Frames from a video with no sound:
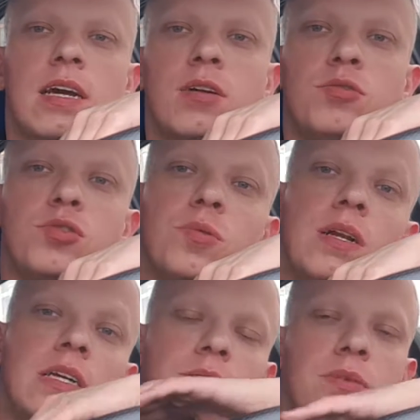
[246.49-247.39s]
They are
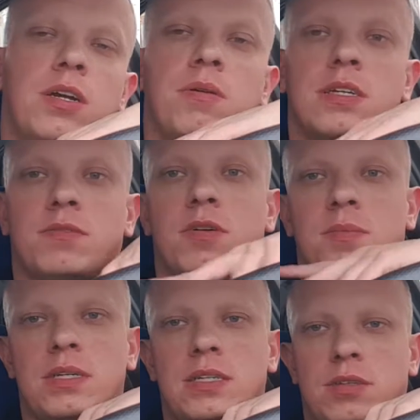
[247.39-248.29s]
usually immigrants
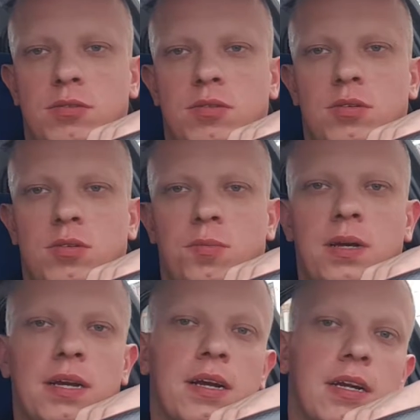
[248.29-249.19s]
from East
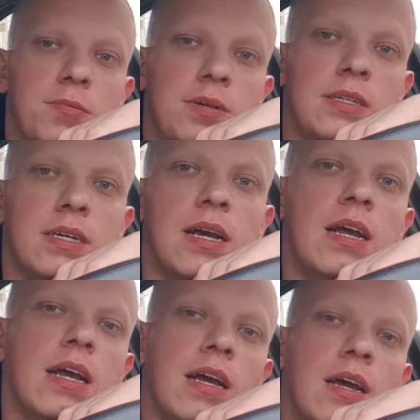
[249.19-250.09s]
European countries,
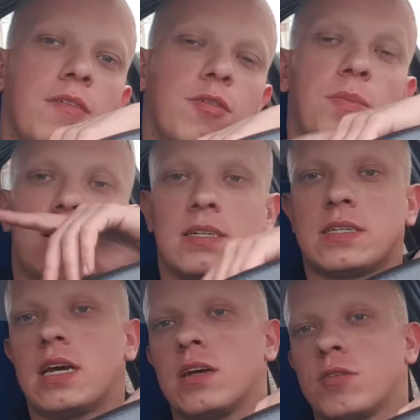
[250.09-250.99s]
from
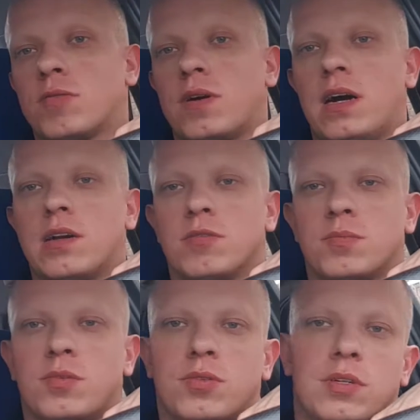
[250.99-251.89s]
other side of
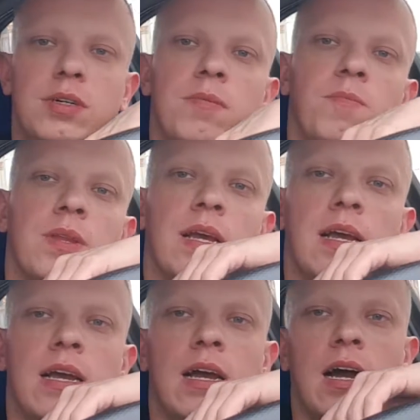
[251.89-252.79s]
Iron border.
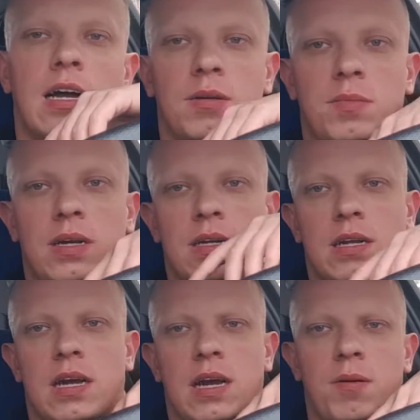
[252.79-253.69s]
I
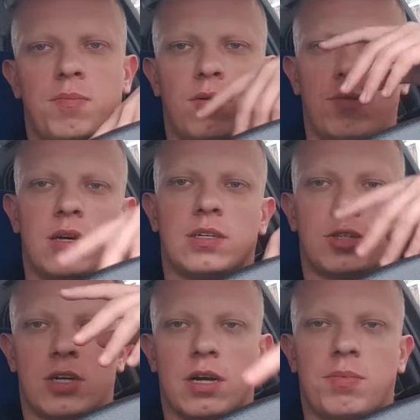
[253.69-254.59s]
mean
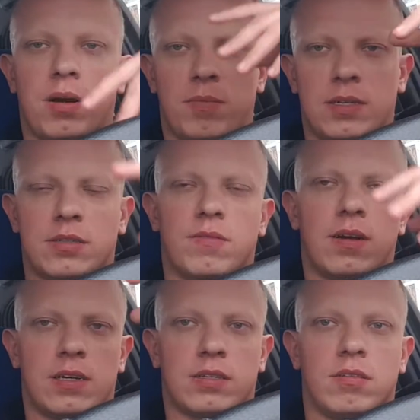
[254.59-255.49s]
Poland, Czech Republic,
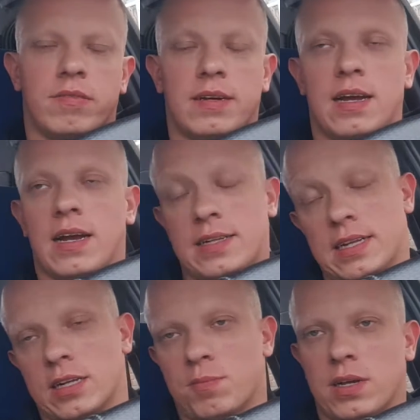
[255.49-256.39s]
Slovakia, Slovenia, and
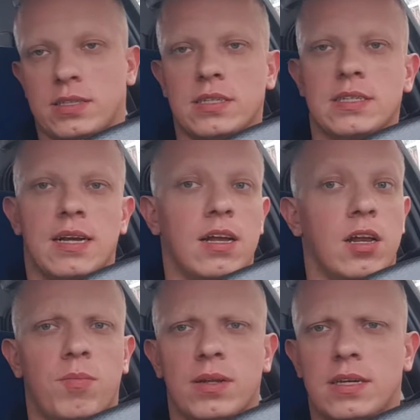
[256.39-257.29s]
other places.
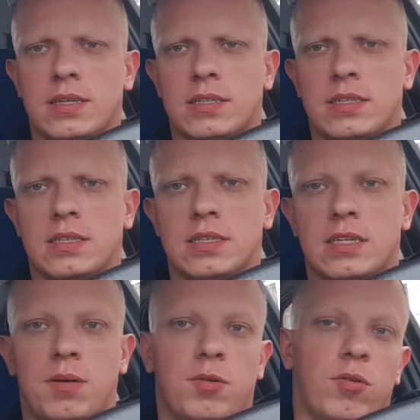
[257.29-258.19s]
But there's the
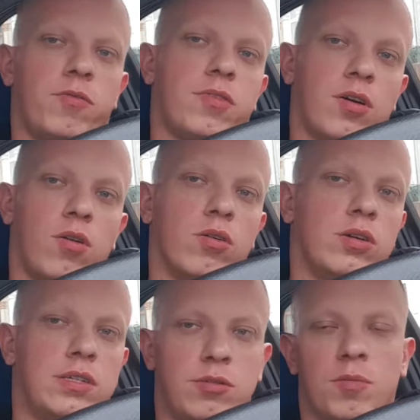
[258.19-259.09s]
same rule for all
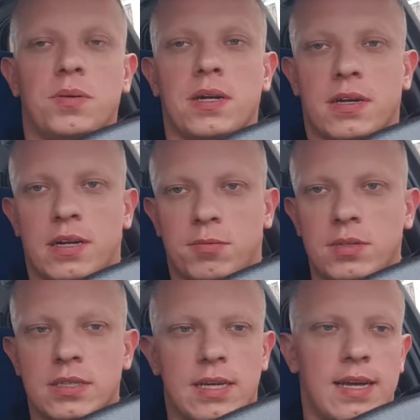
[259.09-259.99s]
East European
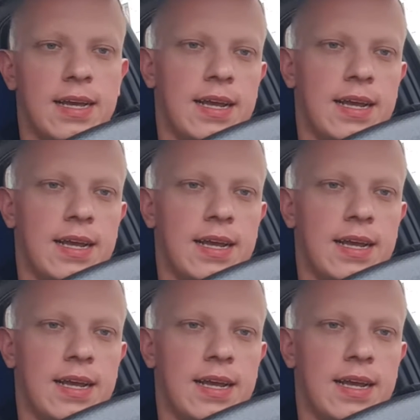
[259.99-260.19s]
countries.